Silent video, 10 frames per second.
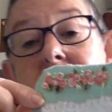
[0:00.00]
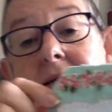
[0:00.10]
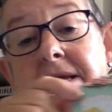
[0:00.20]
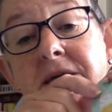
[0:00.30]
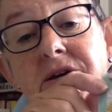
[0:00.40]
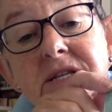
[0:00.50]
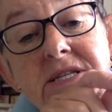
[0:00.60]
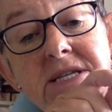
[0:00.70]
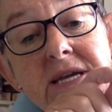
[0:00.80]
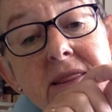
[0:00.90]
Now you can
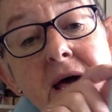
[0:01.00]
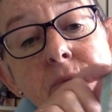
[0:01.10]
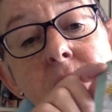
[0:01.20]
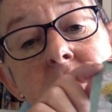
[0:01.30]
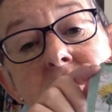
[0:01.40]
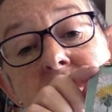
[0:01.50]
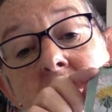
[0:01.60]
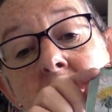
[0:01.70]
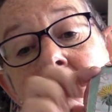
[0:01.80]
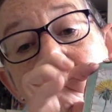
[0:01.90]
see that one's
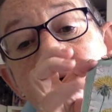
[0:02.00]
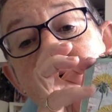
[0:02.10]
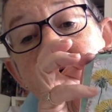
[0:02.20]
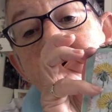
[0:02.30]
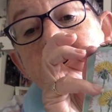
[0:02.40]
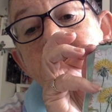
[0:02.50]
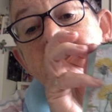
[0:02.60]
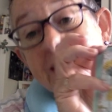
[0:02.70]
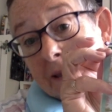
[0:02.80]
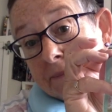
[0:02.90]
got the
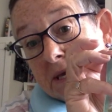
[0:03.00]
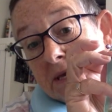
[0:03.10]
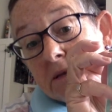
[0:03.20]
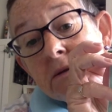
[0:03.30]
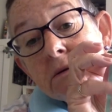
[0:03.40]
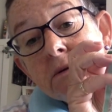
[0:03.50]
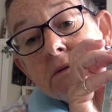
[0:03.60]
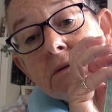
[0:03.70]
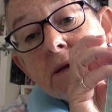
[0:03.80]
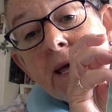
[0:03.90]
napkin
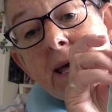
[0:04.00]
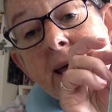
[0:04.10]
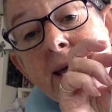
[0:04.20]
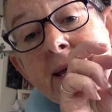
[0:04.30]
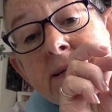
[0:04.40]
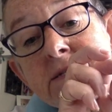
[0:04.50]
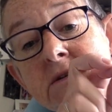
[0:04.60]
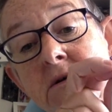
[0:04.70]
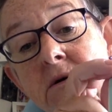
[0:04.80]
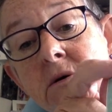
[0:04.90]
and
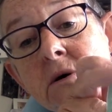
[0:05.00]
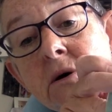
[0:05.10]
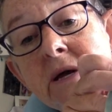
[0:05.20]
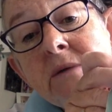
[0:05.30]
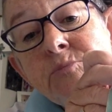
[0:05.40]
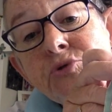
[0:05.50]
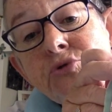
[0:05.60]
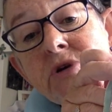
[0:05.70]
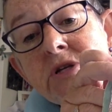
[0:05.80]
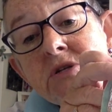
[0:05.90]
I
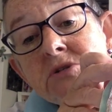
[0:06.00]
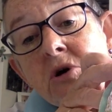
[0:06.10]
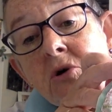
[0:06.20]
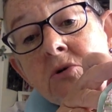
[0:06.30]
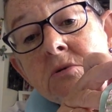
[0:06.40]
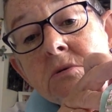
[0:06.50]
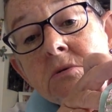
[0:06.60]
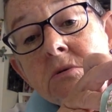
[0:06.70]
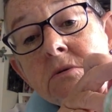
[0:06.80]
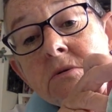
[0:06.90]
embroidered on
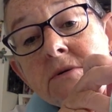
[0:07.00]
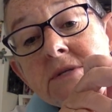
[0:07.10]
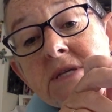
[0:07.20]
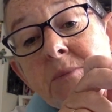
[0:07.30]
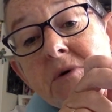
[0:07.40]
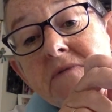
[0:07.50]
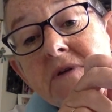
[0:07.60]
some of